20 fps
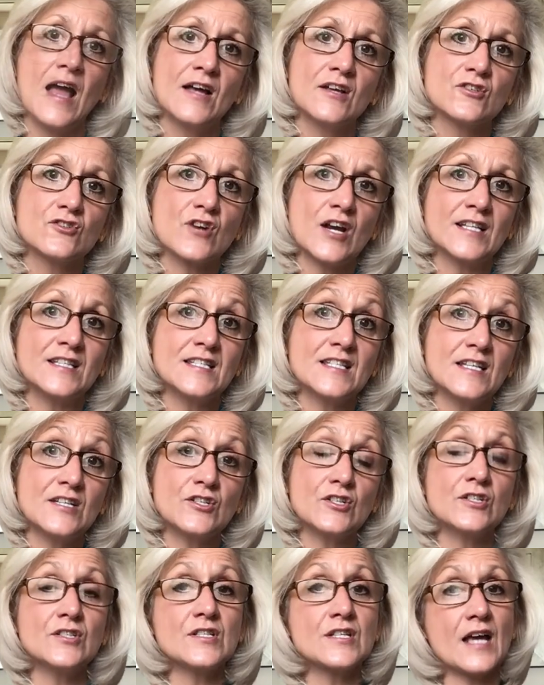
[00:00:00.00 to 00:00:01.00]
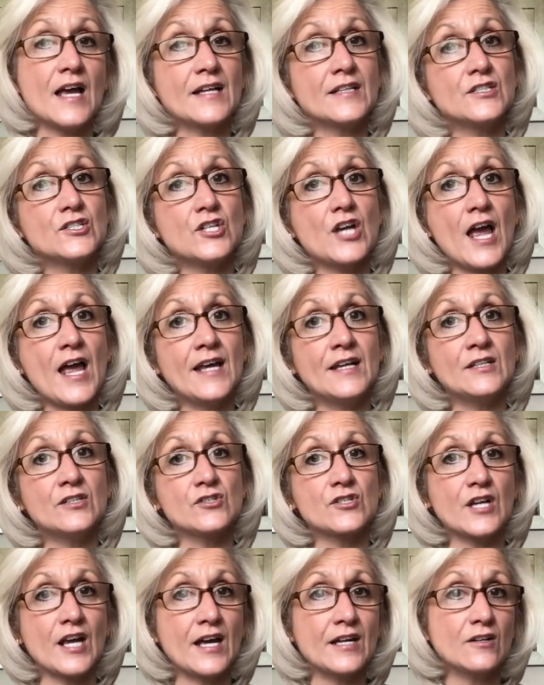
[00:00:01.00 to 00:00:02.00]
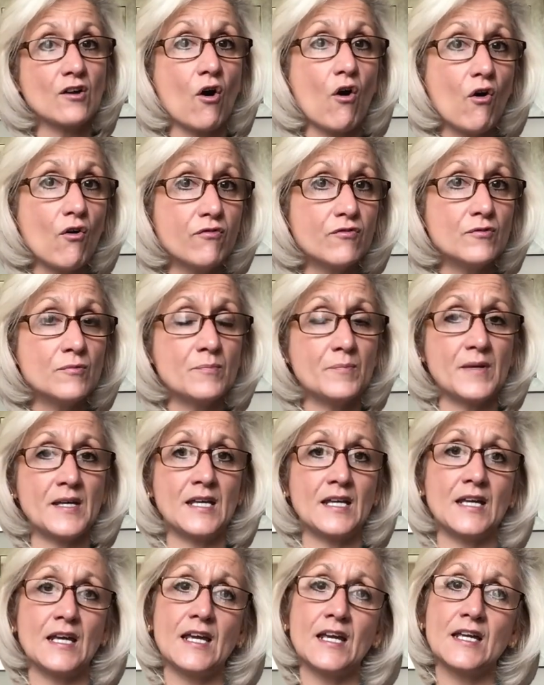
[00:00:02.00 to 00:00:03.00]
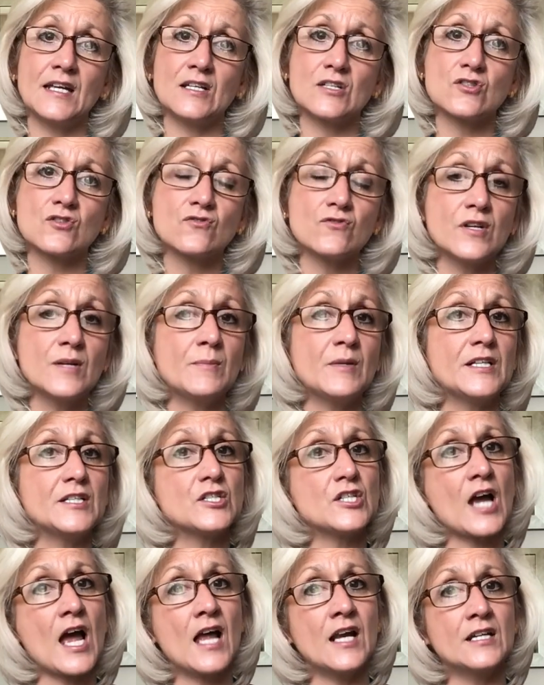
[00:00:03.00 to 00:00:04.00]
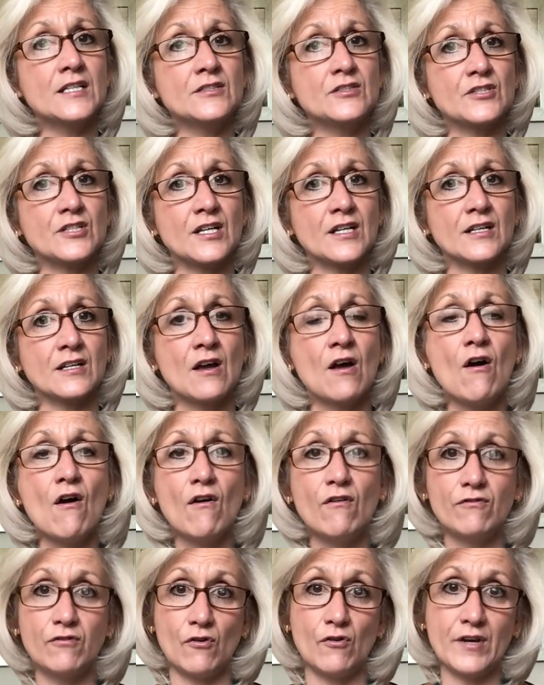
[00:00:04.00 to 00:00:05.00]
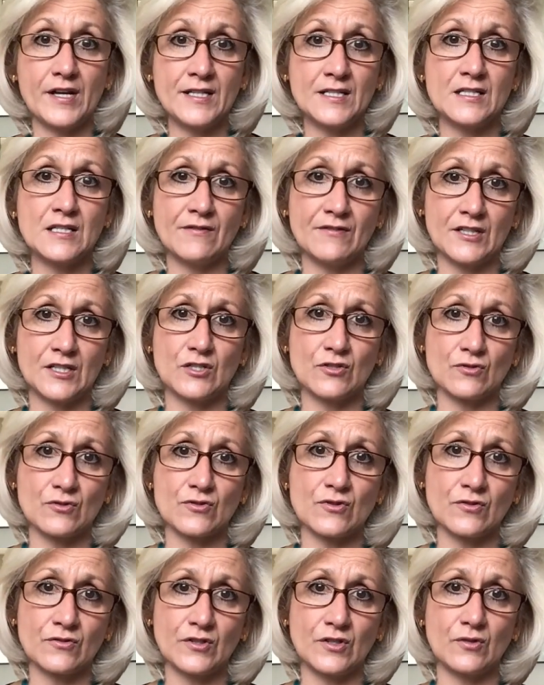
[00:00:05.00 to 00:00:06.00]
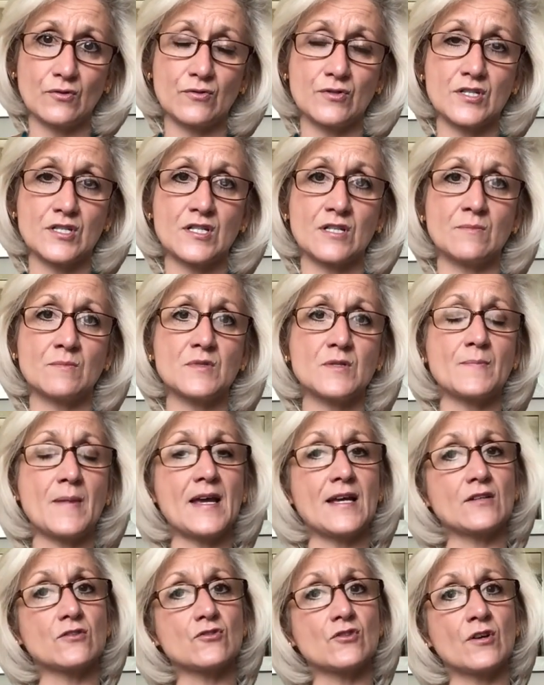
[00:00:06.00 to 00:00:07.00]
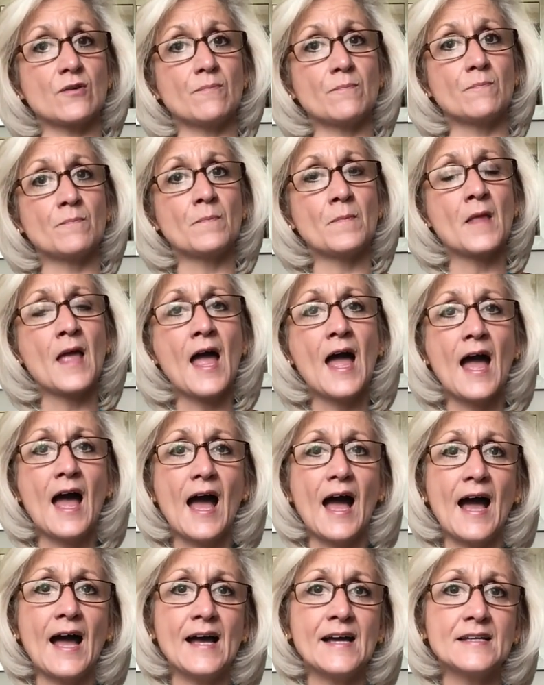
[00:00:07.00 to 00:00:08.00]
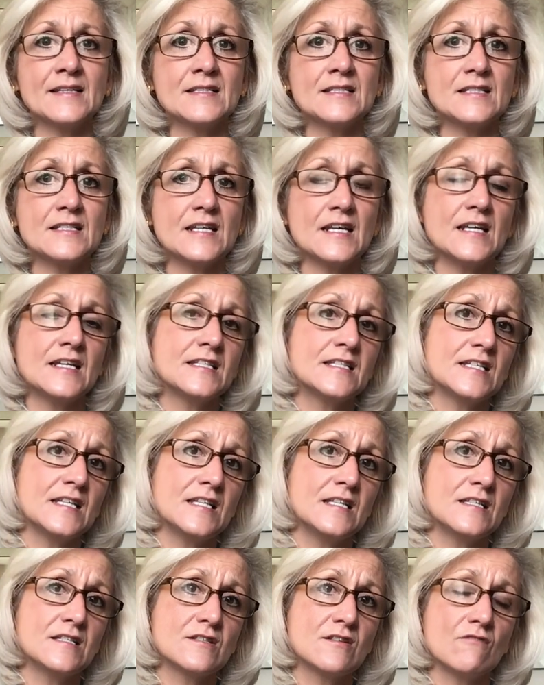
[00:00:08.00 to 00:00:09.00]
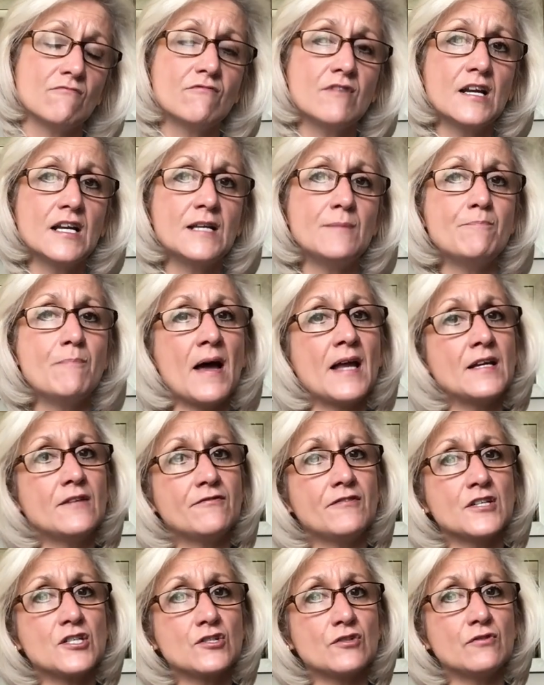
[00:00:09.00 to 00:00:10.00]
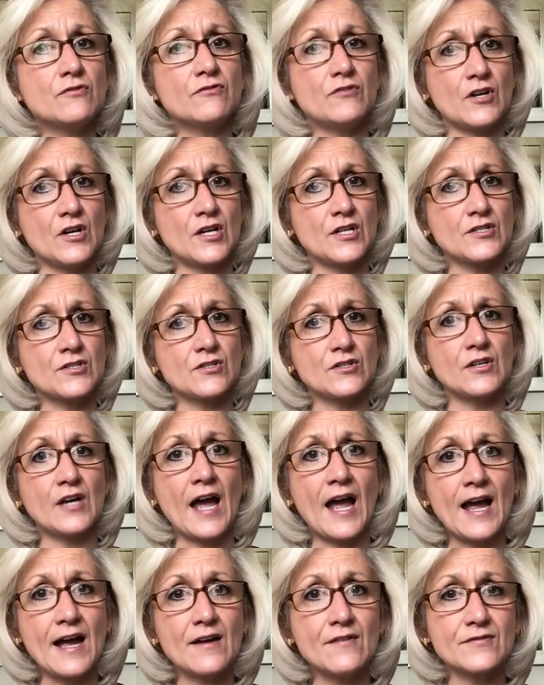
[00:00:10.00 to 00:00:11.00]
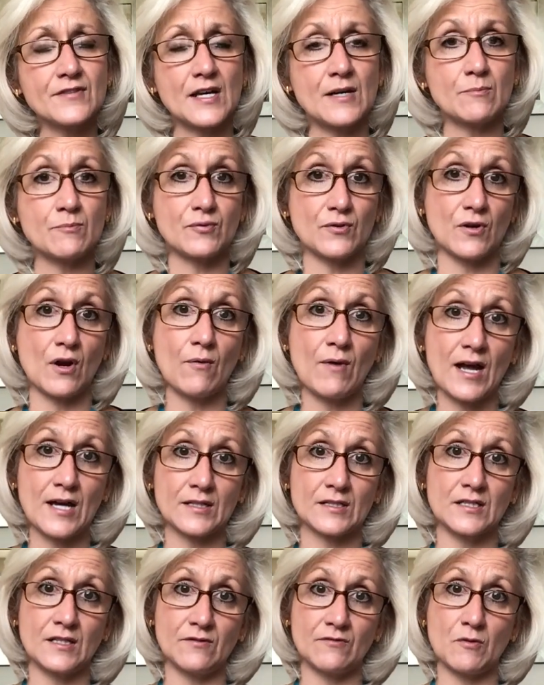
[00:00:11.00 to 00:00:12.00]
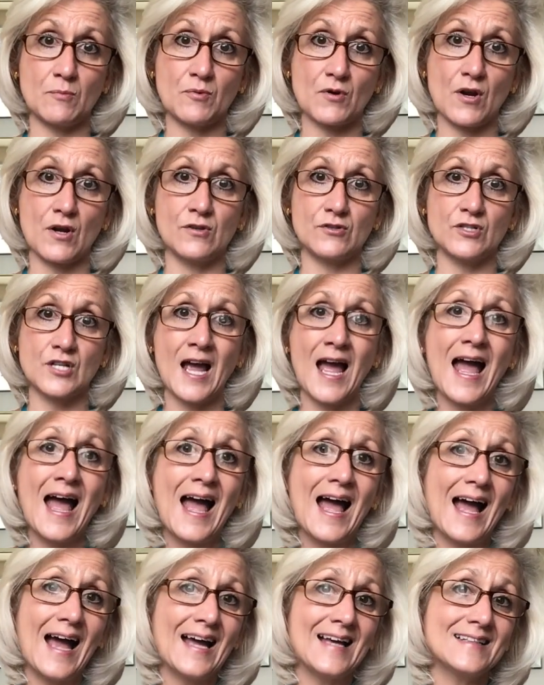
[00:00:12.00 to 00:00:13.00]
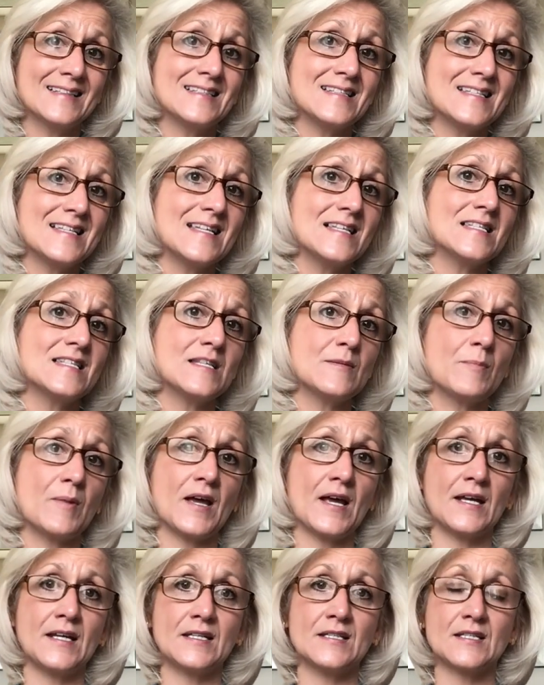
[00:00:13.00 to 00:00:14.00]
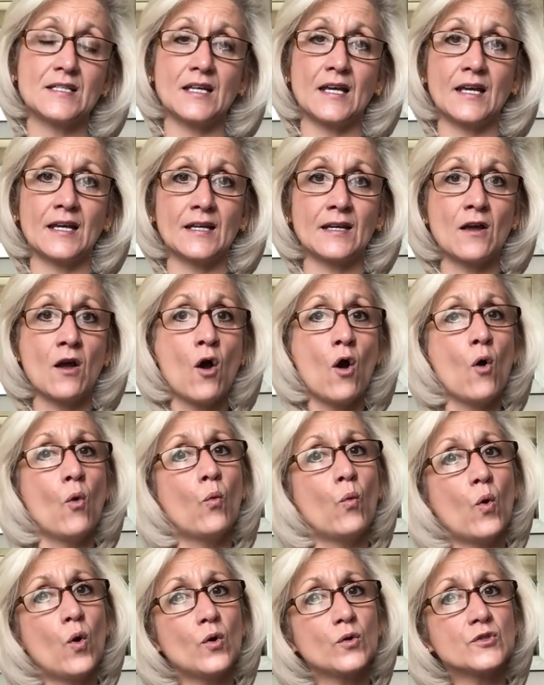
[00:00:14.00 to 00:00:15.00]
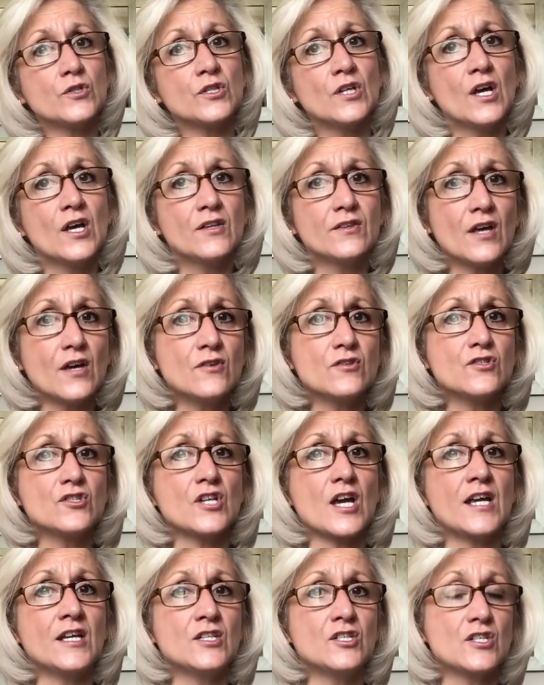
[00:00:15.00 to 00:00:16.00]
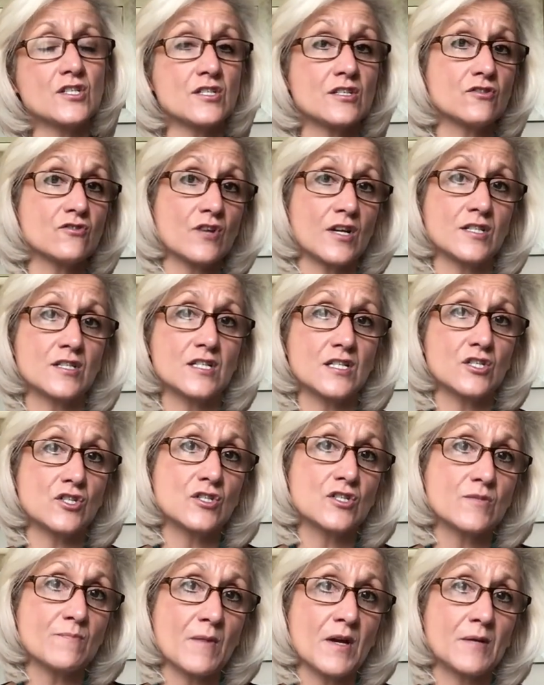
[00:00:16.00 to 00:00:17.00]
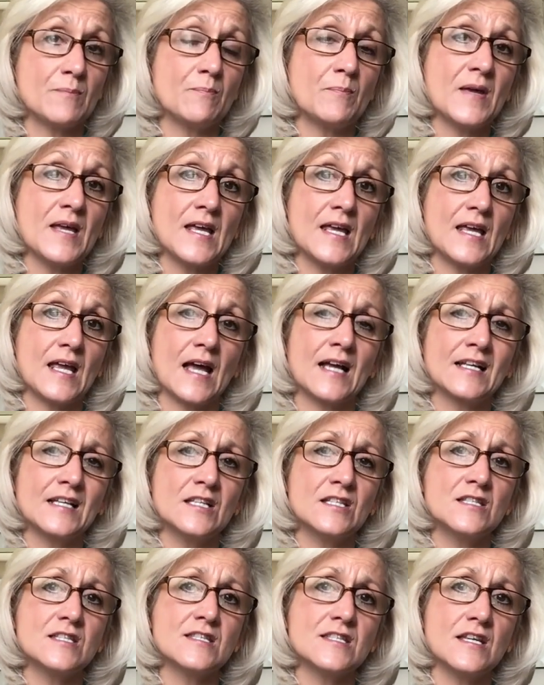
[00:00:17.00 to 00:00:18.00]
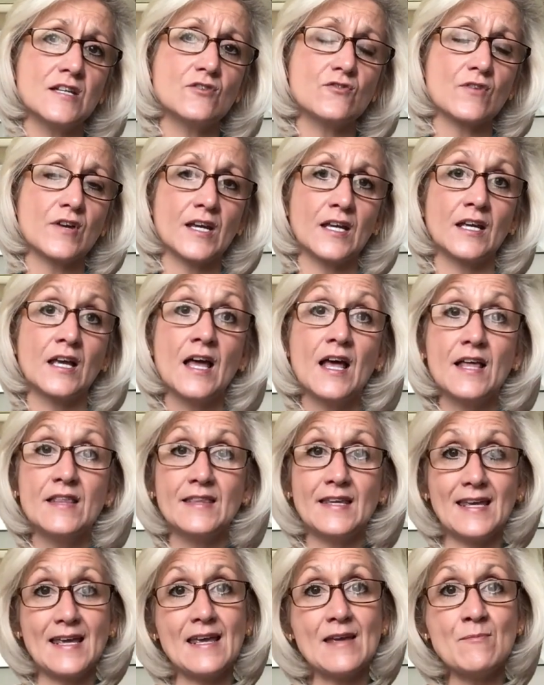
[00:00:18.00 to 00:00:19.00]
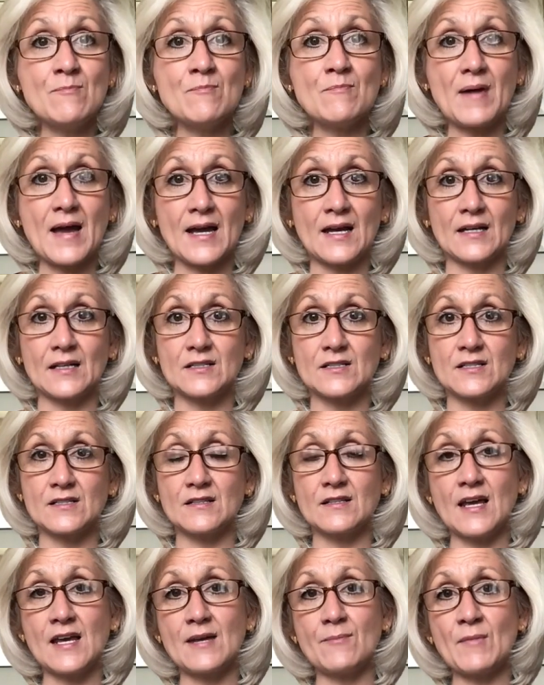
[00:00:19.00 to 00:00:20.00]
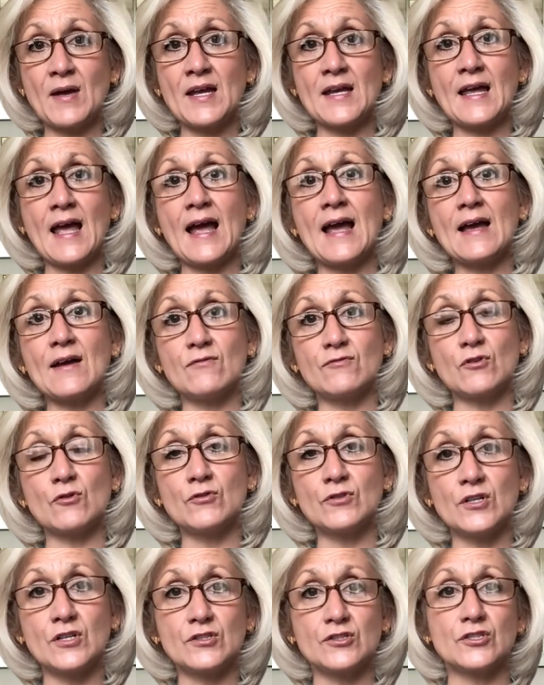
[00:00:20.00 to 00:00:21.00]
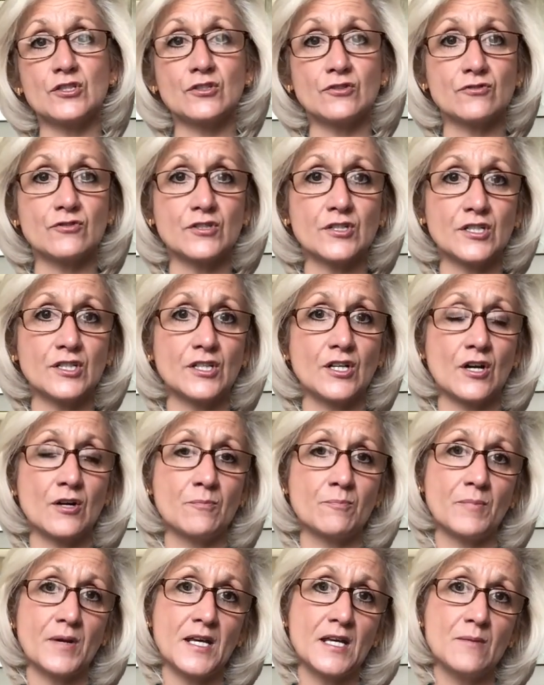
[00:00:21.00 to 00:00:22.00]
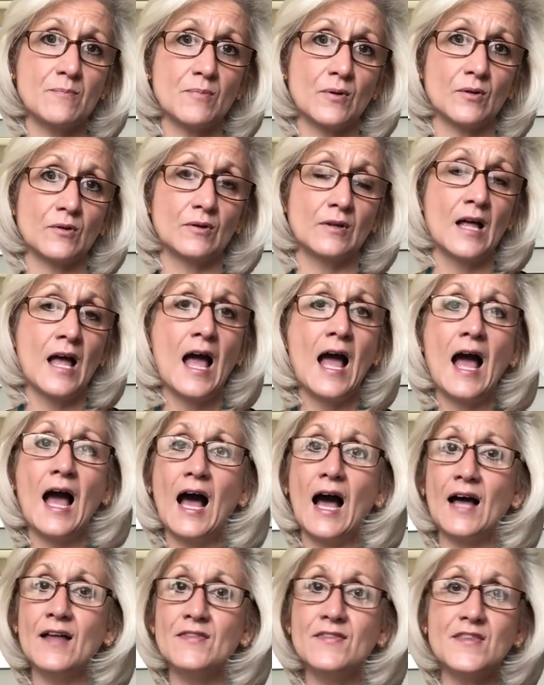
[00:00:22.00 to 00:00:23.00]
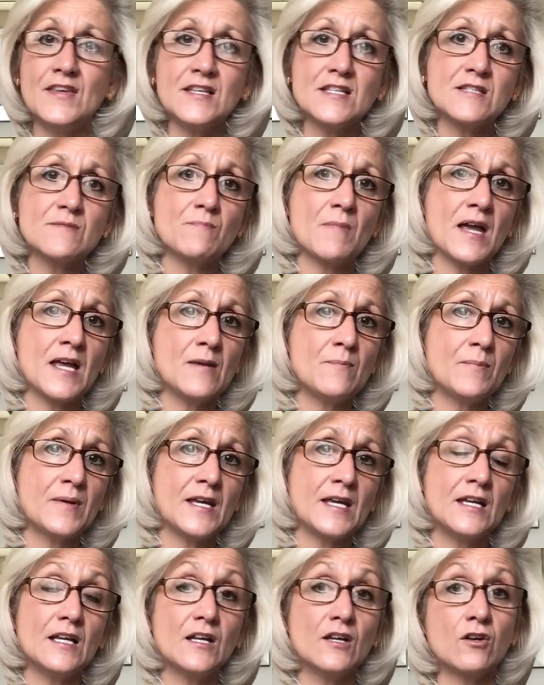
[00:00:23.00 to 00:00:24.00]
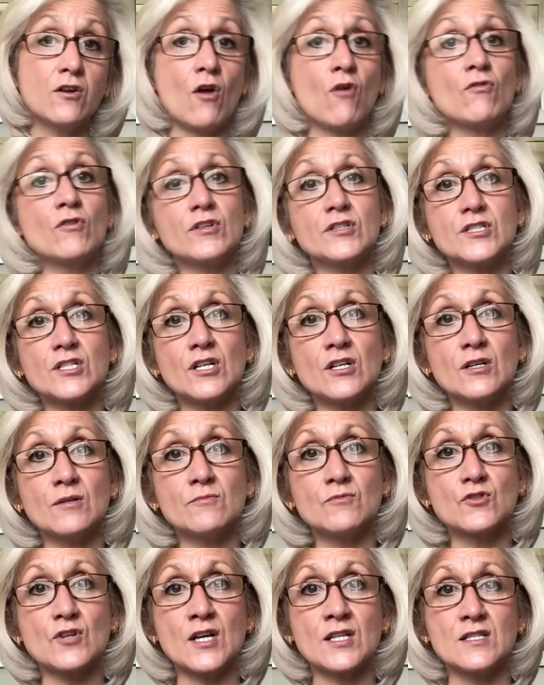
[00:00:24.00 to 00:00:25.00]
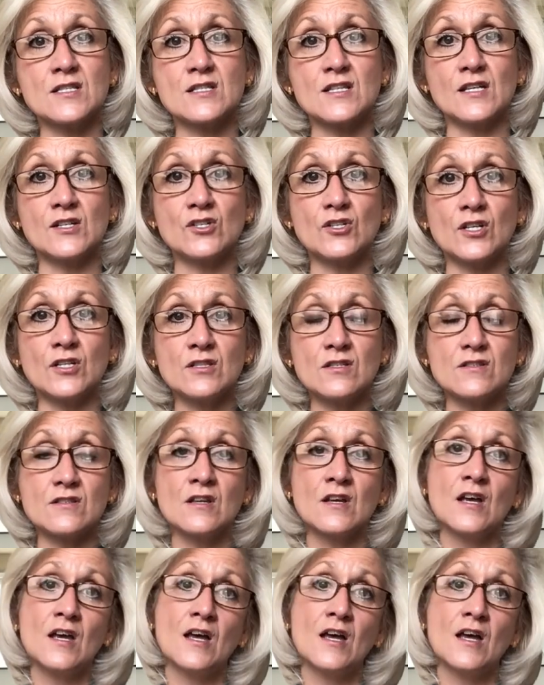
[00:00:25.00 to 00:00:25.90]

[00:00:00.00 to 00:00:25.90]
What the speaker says: Transitions and change can often be extremely challenging for individuals on the autism spectrum, and it is really beneficial for us to have that proactive approach, anticipating what those changes and transitions might be and considering the impact they may have on our children and young people. And this may be longer term transitions,